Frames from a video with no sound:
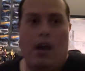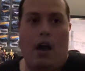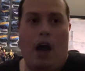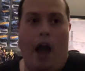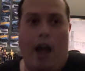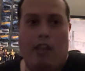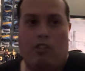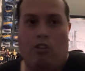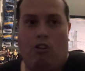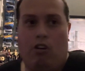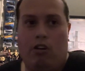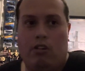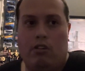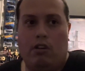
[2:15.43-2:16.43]
I
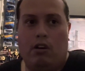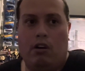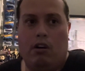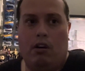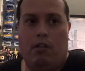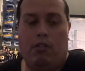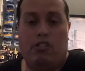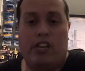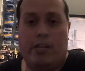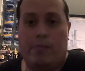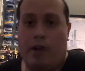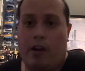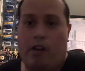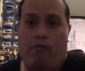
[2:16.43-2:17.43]
thought uh, James
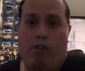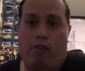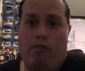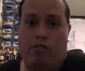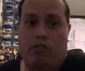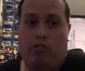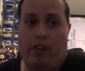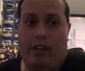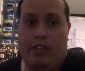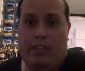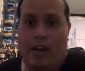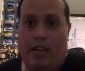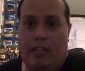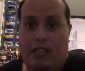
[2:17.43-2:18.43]
McAvoy was
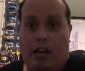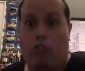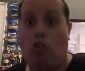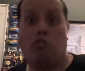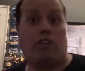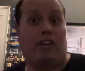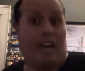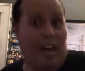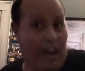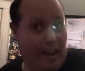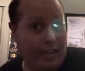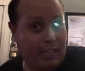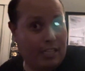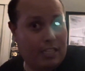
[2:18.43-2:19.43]
fantastic. I thought the
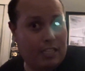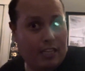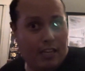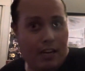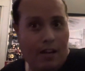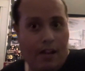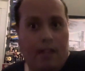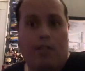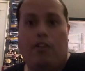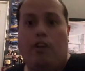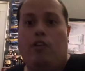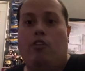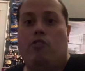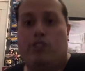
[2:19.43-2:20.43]
kids,
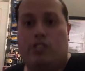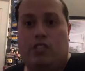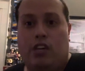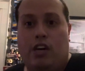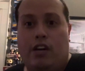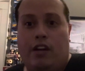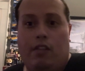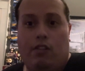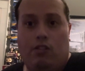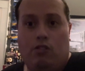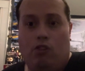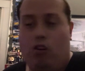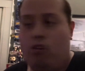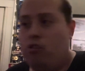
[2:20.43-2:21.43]
you know, the son and the
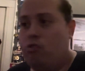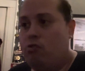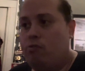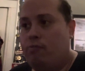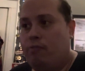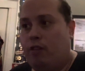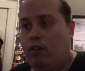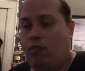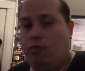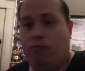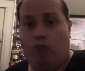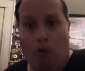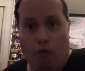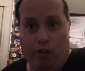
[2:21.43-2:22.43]
daughter, you know,
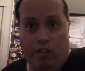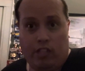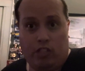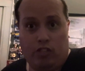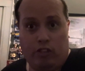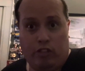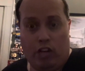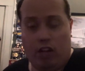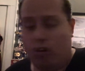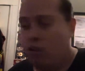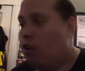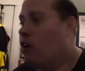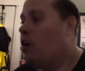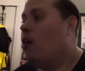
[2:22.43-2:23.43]
no relation to each
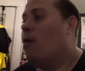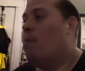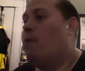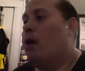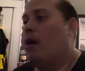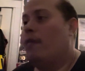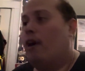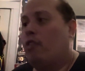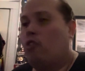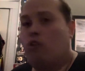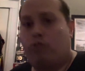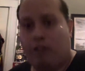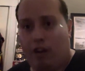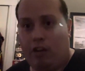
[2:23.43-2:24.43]
other, but I
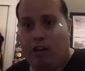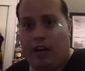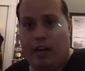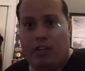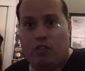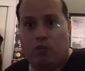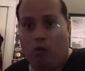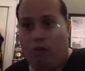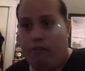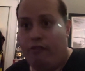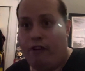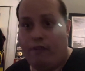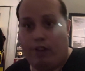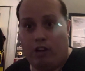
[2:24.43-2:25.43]
thought their kids were
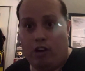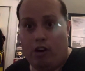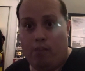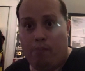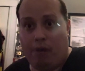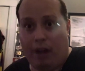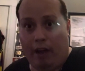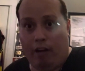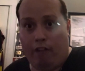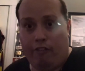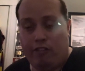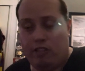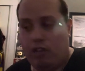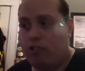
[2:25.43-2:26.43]
very good playing
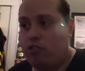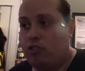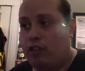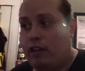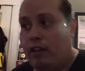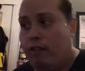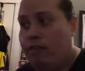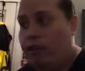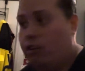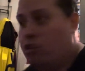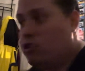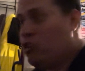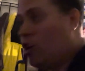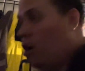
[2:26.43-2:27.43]
off each other, so they did a
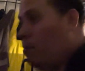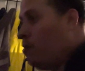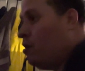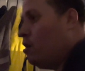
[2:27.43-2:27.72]
good job.